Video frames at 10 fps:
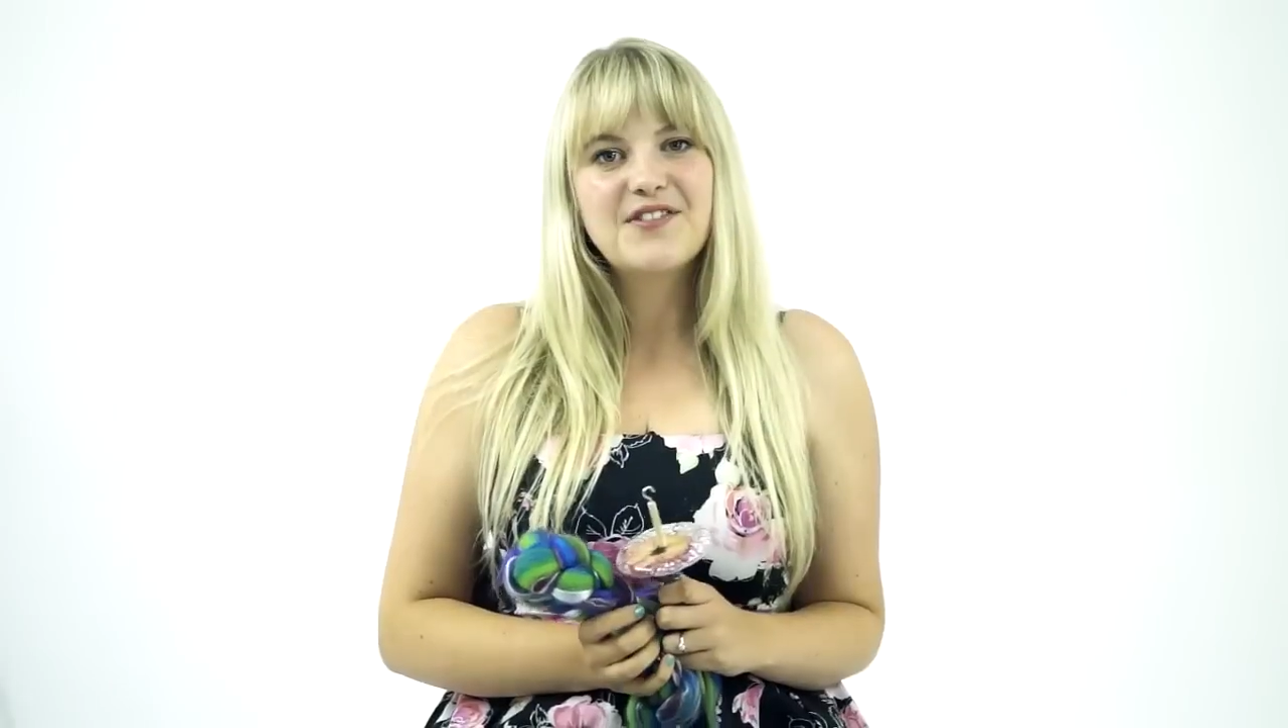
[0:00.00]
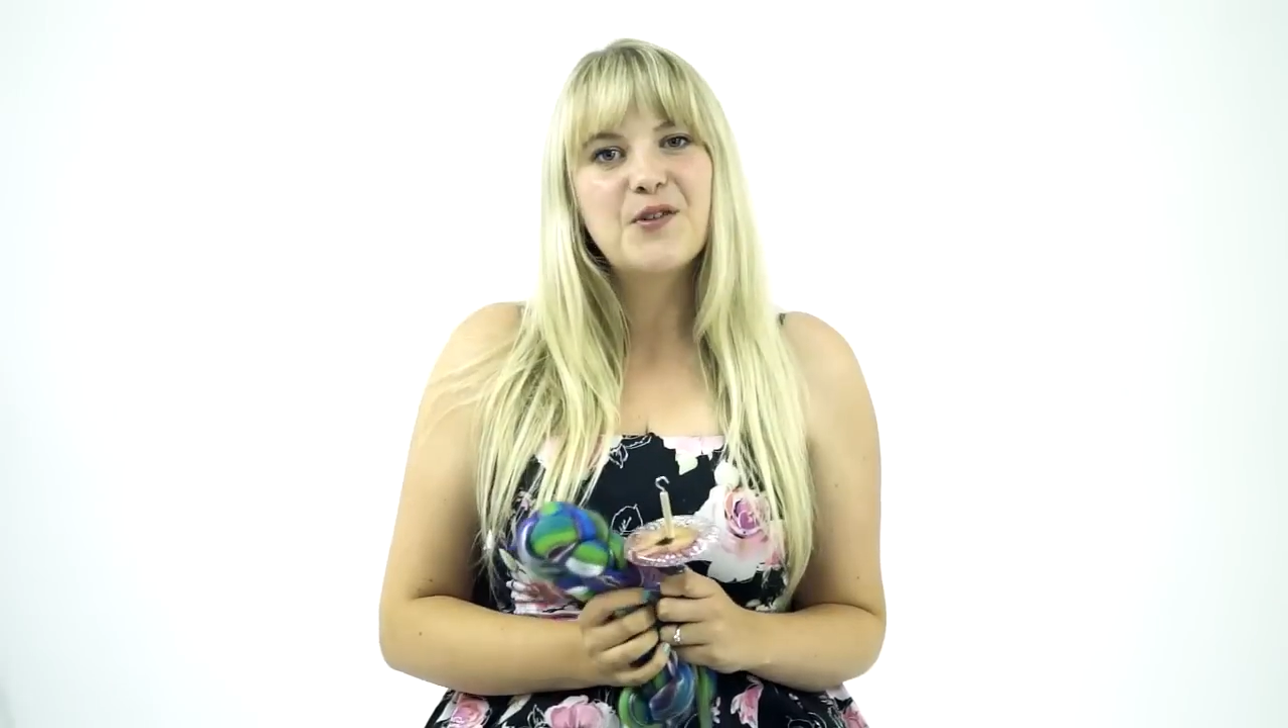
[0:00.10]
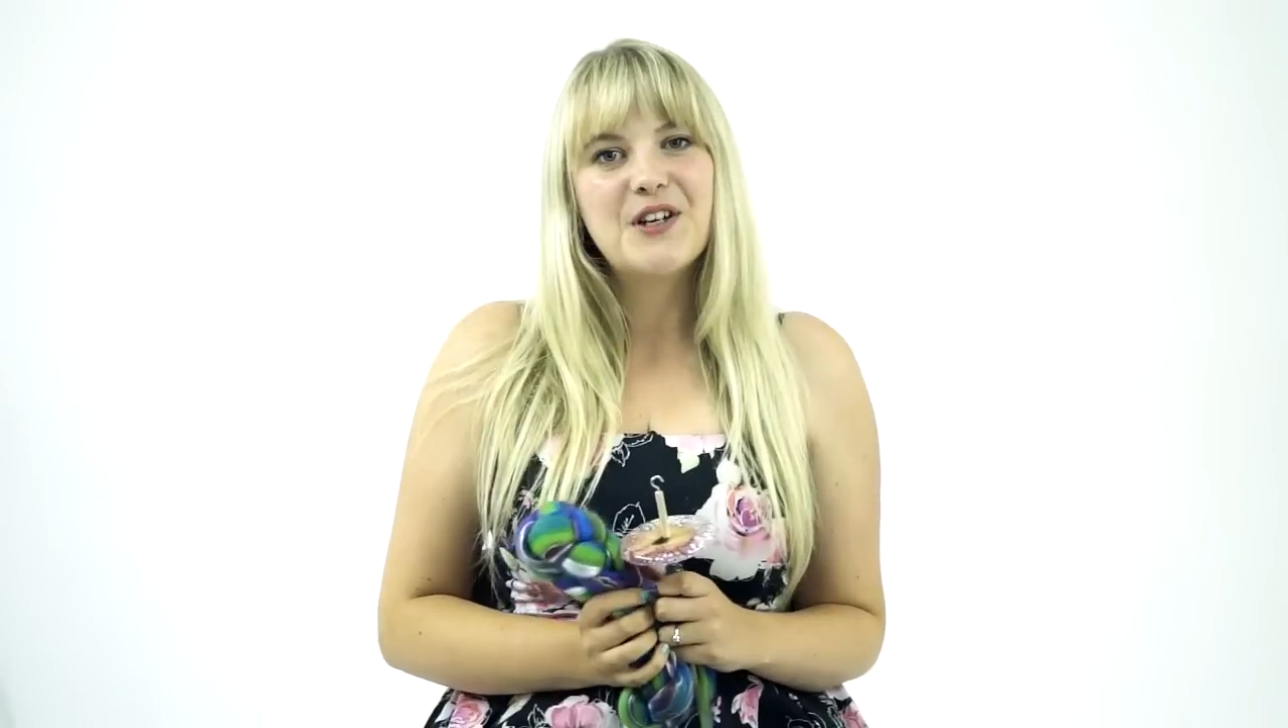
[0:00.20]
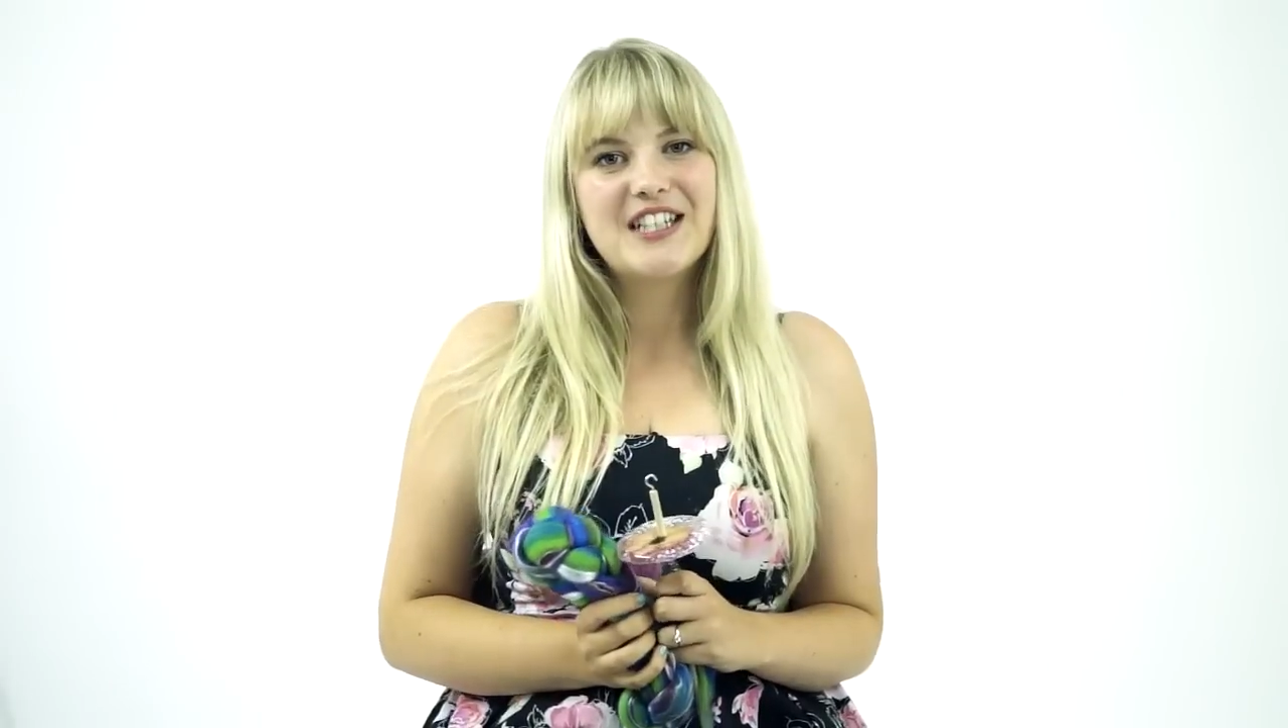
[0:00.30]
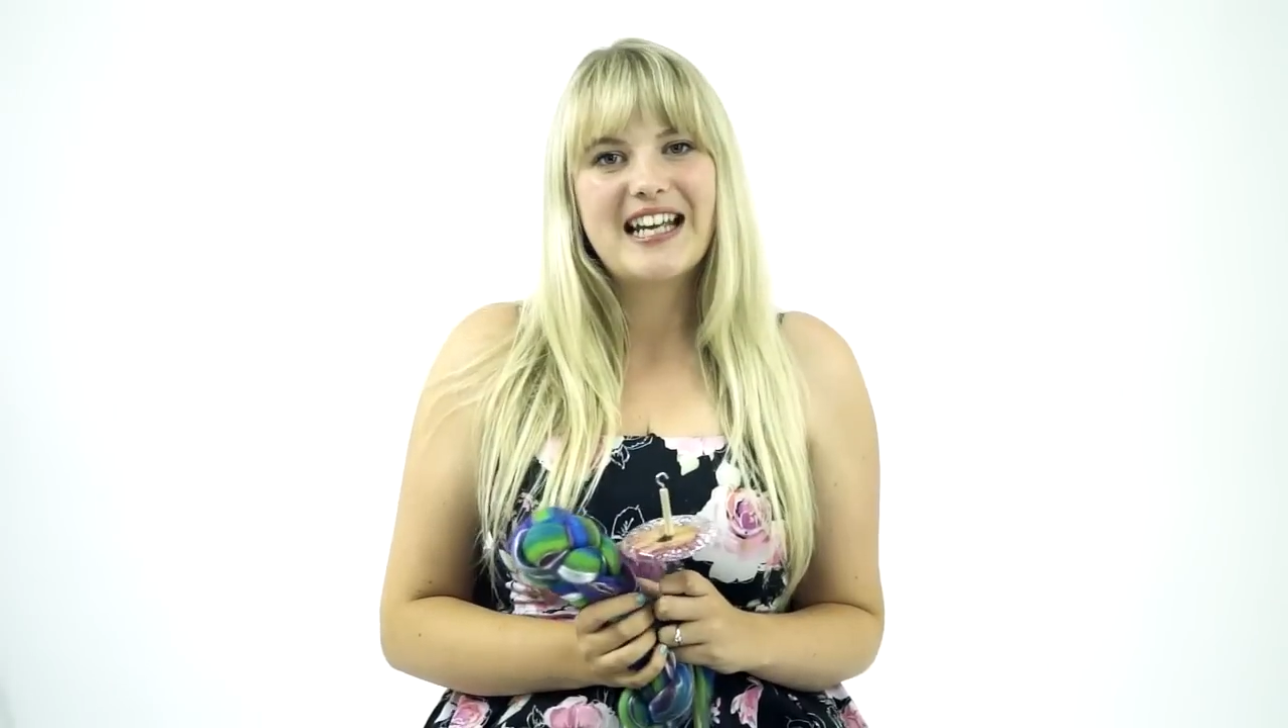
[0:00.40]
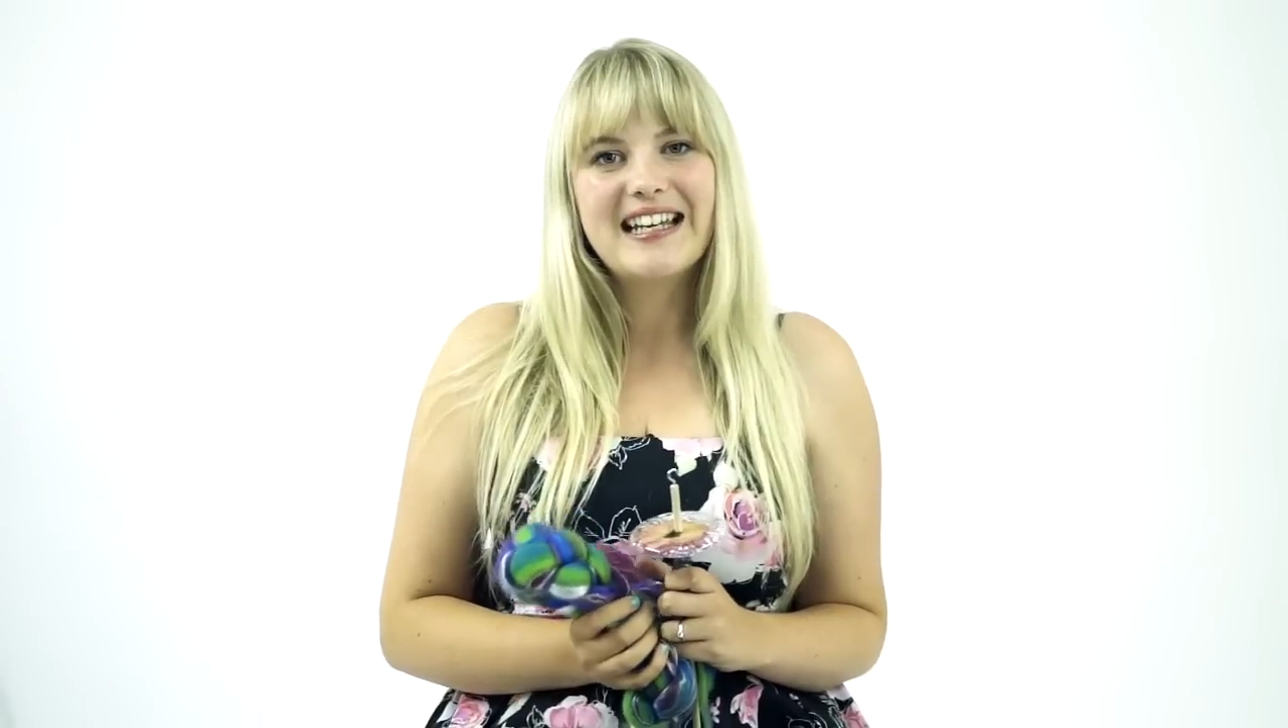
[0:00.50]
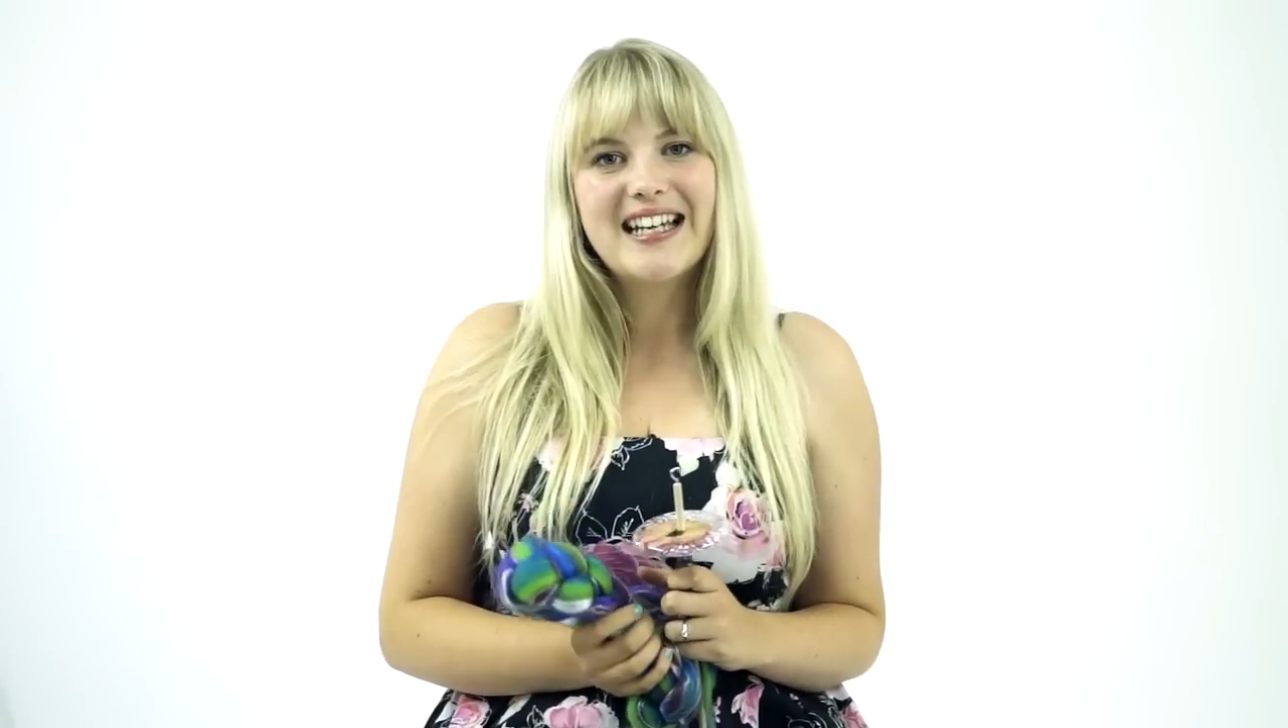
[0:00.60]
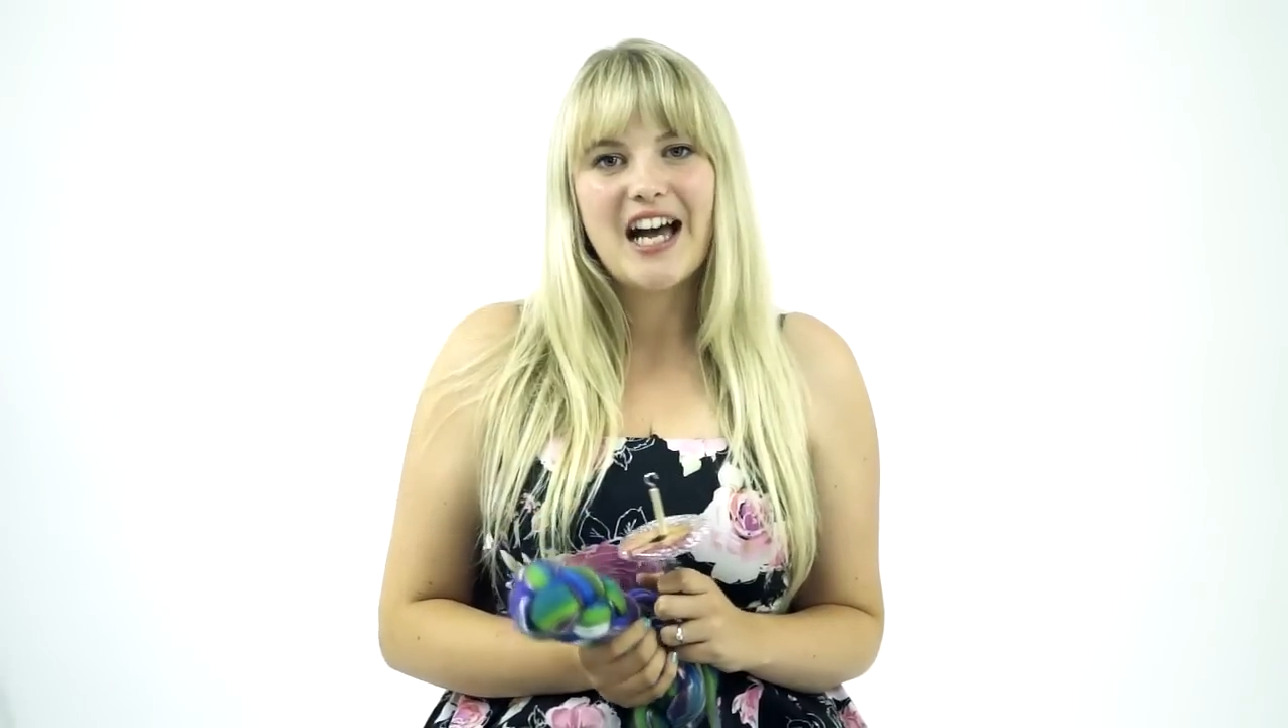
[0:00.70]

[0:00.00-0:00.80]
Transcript: for watching.